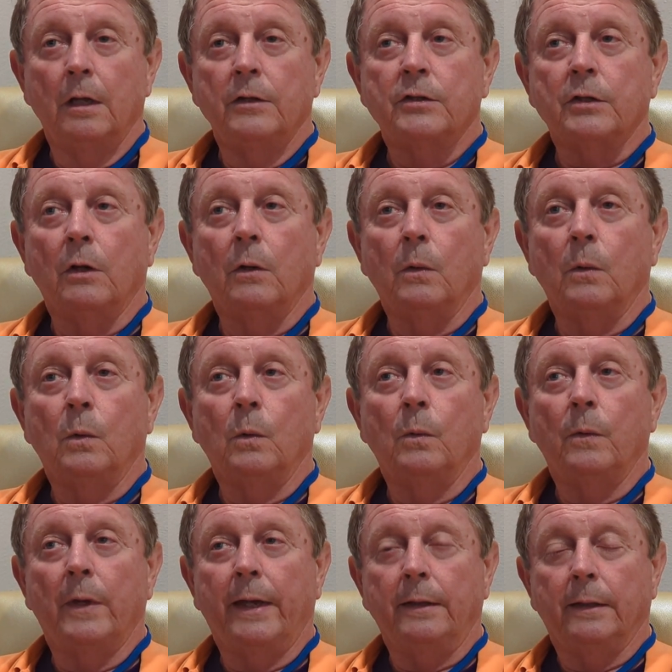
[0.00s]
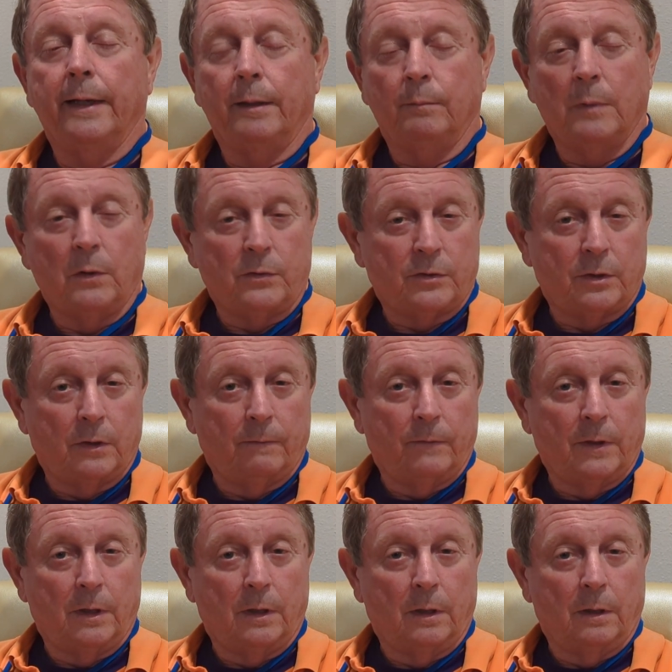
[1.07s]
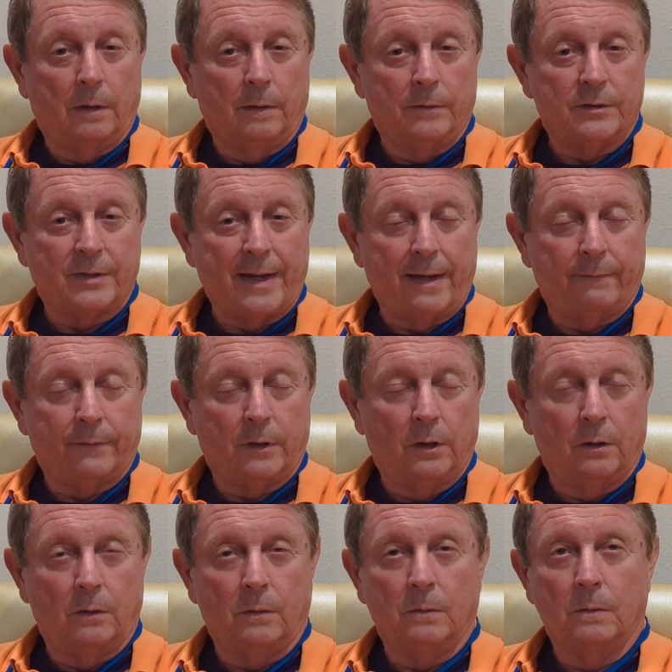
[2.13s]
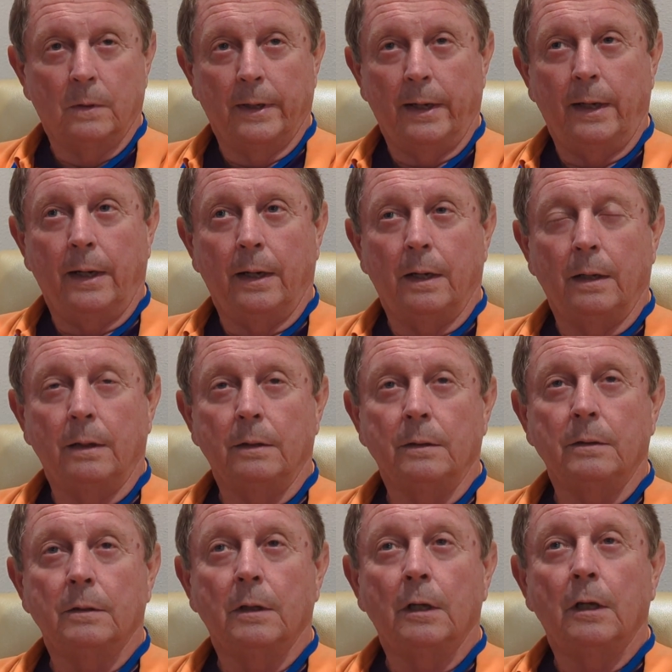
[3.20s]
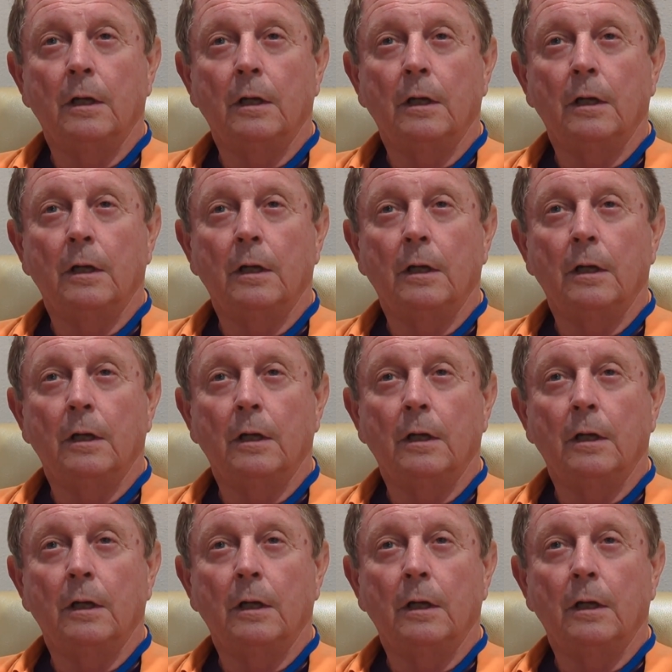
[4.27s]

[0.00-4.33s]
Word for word: So they let most of the staff go and